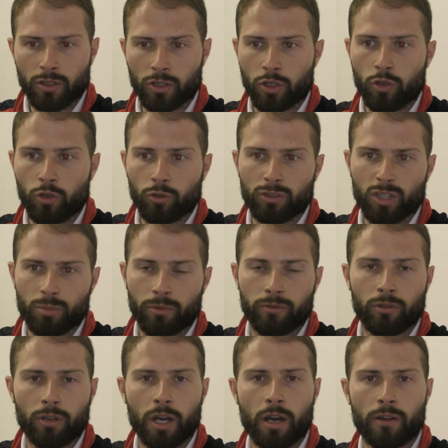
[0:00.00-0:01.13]
score just
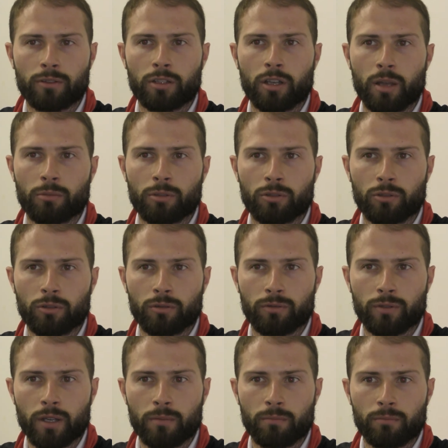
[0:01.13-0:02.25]
before half time sort of
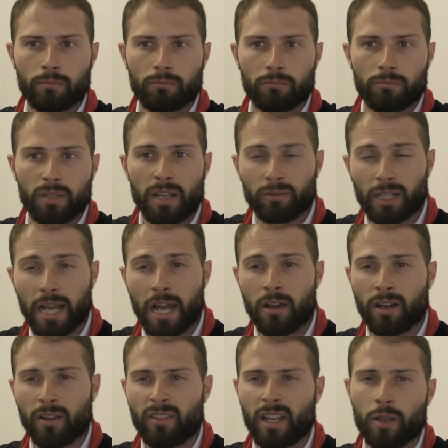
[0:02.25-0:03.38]
levelled it out,
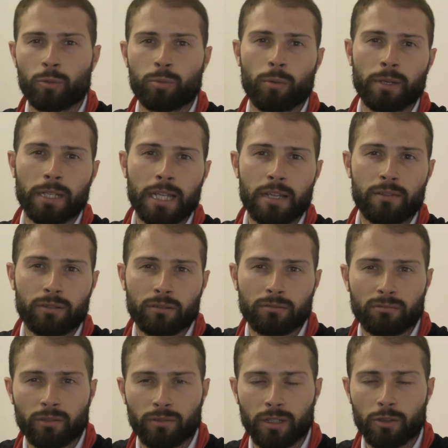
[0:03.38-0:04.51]
and I think it was probably
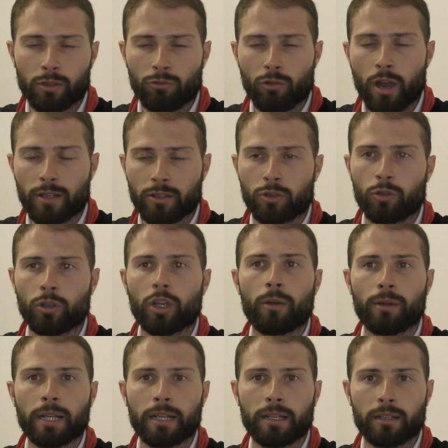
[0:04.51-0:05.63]
even. I think it was the right score
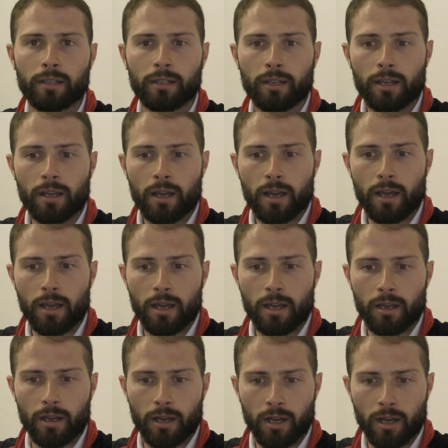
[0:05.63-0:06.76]
going in
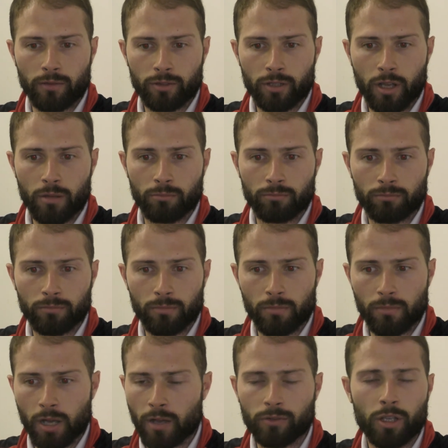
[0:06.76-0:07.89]
at half time.
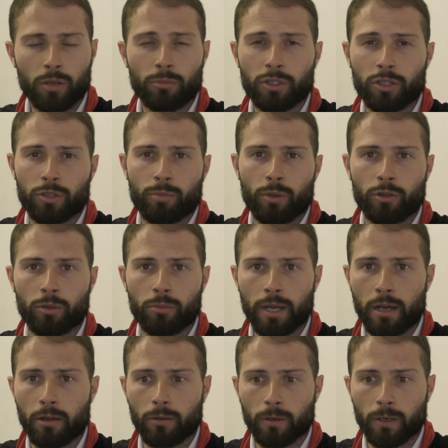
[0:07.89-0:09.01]
Half time, we just spoke
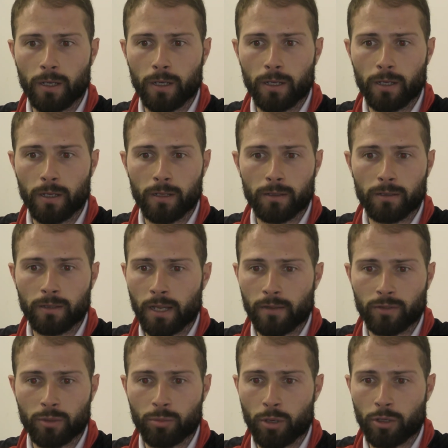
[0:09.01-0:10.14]
about, the
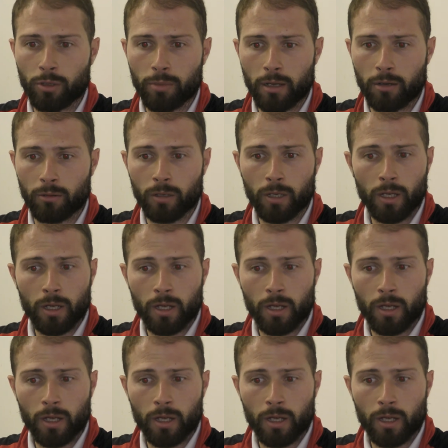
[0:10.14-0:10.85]
gaffer spoke about